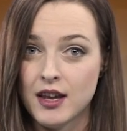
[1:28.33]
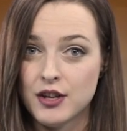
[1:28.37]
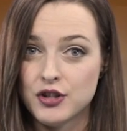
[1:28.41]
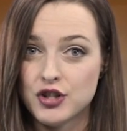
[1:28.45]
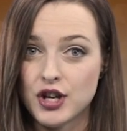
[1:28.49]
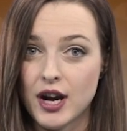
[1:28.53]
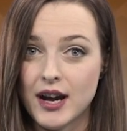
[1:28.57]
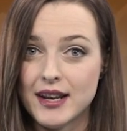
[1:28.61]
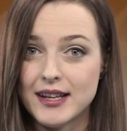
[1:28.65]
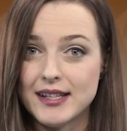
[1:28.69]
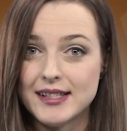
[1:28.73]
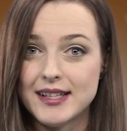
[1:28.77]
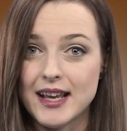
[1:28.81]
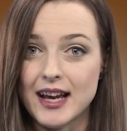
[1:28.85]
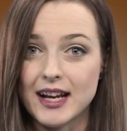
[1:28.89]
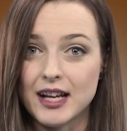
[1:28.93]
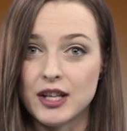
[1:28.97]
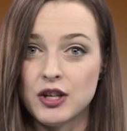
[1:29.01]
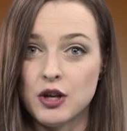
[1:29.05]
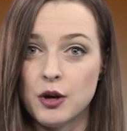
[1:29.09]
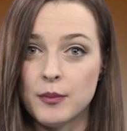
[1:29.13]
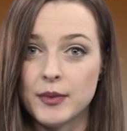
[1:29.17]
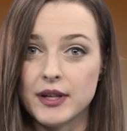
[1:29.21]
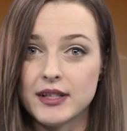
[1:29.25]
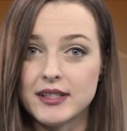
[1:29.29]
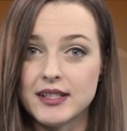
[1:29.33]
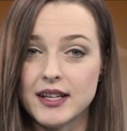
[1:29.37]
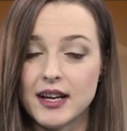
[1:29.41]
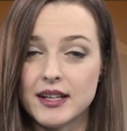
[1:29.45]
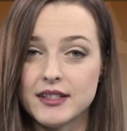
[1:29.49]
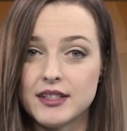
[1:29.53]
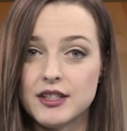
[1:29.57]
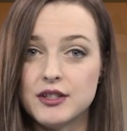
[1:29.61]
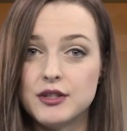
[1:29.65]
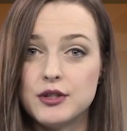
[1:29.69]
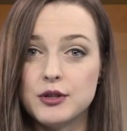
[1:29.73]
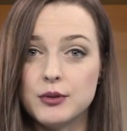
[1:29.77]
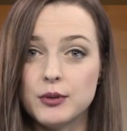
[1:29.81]
Chinese economic
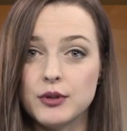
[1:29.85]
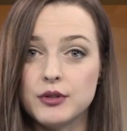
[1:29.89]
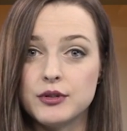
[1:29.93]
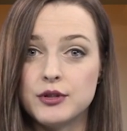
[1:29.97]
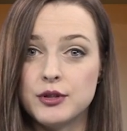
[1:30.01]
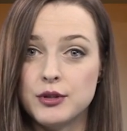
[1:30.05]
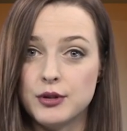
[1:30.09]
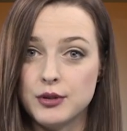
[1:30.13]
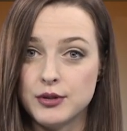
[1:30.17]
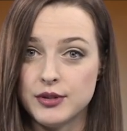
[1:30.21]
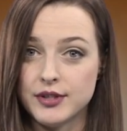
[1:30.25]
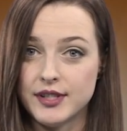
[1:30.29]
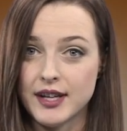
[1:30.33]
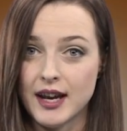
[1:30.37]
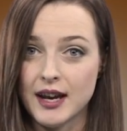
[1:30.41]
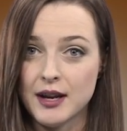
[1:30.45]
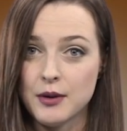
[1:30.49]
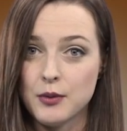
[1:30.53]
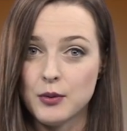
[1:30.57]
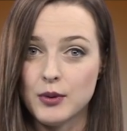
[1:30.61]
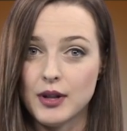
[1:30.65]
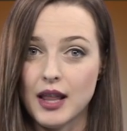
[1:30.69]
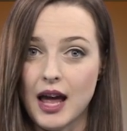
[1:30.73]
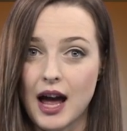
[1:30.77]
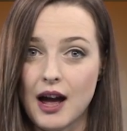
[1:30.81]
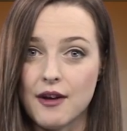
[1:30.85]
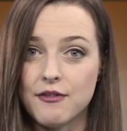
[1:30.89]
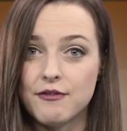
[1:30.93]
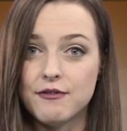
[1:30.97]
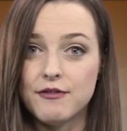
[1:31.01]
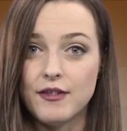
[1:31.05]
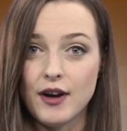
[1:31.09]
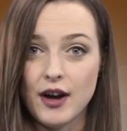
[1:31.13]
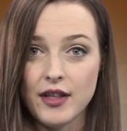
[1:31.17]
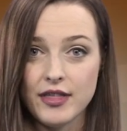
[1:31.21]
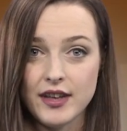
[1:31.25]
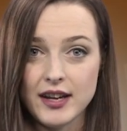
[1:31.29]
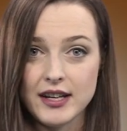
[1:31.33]
data due on Tuesday will have
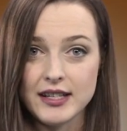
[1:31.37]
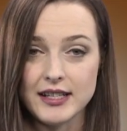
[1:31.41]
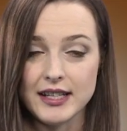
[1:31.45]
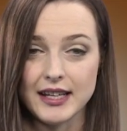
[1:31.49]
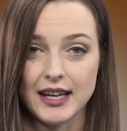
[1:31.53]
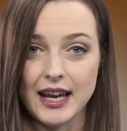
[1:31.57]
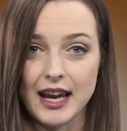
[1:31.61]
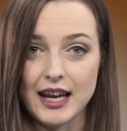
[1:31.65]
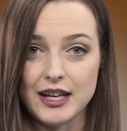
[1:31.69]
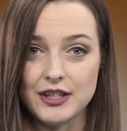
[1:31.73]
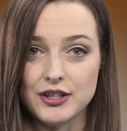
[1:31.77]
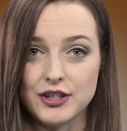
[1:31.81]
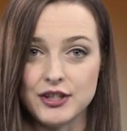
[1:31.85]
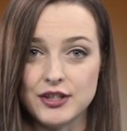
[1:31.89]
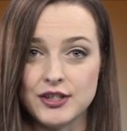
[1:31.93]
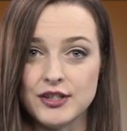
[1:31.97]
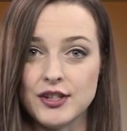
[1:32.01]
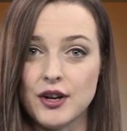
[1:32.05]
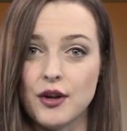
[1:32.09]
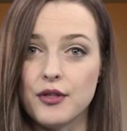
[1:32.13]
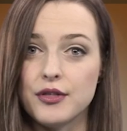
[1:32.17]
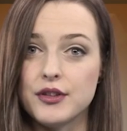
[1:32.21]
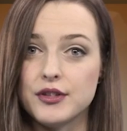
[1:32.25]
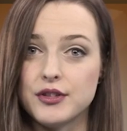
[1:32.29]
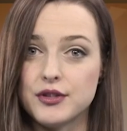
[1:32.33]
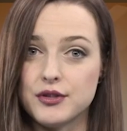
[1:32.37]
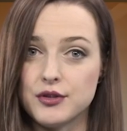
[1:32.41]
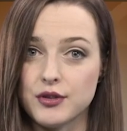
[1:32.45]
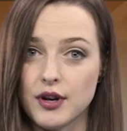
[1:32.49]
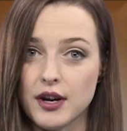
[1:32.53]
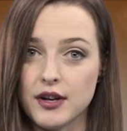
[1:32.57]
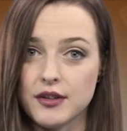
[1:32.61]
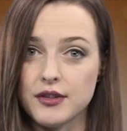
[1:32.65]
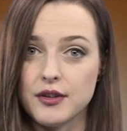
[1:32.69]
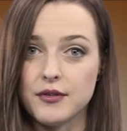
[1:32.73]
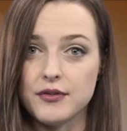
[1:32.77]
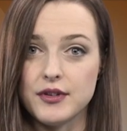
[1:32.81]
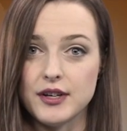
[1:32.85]
further indications on the
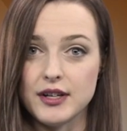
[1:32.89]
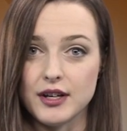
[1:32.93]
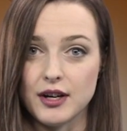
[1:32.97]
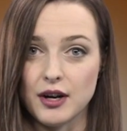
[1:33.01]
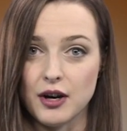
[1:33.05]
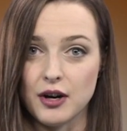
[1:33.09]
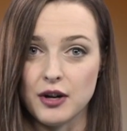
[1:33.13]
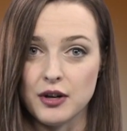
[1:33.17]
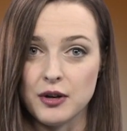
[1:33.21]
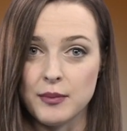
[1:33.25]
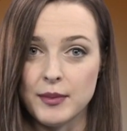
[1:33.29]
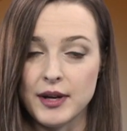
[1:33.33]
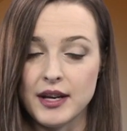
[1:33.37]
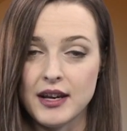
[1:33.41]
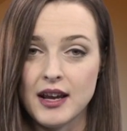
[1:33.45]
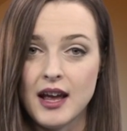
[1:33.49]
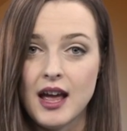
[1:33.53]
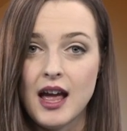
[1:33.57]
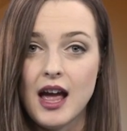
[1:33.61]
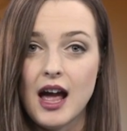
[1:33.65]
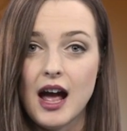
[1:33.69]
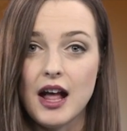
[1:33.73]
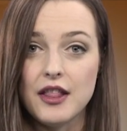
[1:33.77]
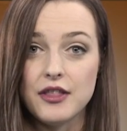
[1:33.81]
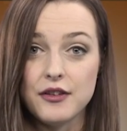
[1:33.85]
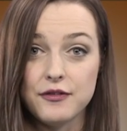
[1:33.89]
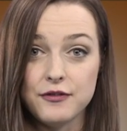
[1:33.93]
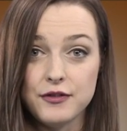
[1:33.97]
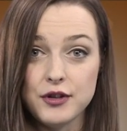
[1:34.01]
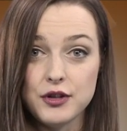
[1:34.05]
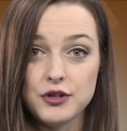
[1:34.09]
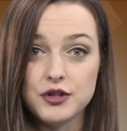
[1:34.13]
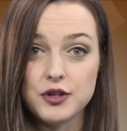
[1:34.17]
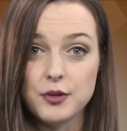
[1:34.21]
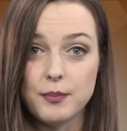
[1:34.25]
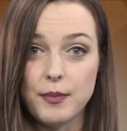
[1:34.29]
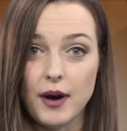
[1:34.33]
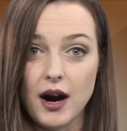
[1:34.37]
strength of the economy and the
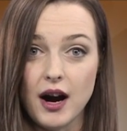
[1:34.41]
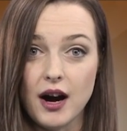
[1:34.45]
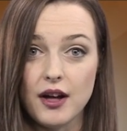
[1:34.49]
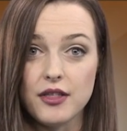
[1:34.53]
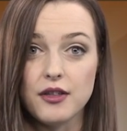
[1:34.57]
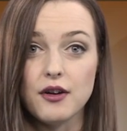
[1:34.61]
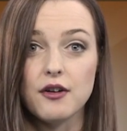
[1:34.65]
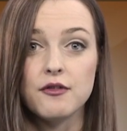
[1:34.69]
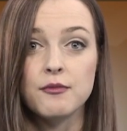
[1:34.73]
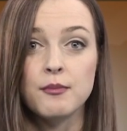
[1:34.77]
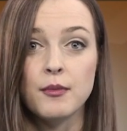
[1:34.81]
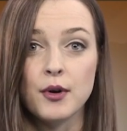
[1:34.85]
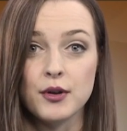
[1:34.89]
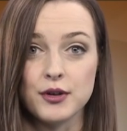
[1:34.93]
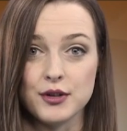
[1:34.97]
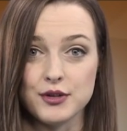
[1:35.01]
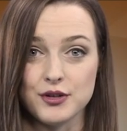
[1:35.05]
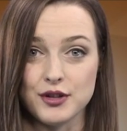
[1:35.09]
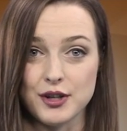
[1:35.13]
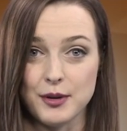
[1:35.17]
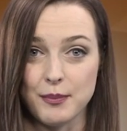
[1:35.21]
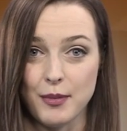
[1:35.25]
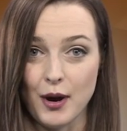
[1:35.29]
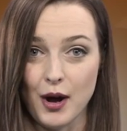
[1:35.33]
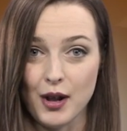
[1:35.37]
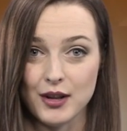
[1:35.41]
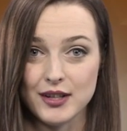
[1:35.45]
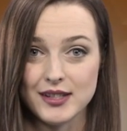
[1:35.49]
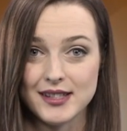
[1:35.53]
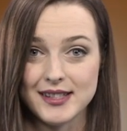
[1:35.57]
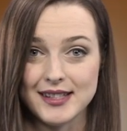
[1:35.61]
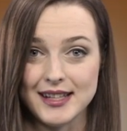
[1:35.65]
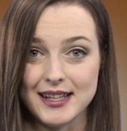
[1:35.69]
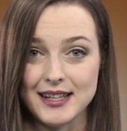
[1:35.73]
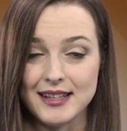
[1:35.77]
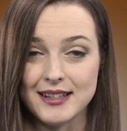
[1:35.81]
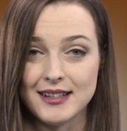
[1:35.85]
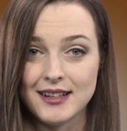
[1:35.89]
future path of monetary
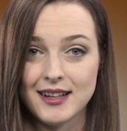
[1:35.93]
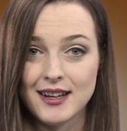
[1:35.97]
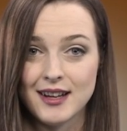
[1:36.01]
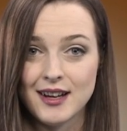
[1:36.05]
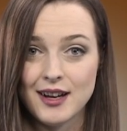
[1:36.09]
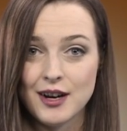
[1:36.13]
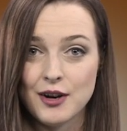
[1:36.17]
policy.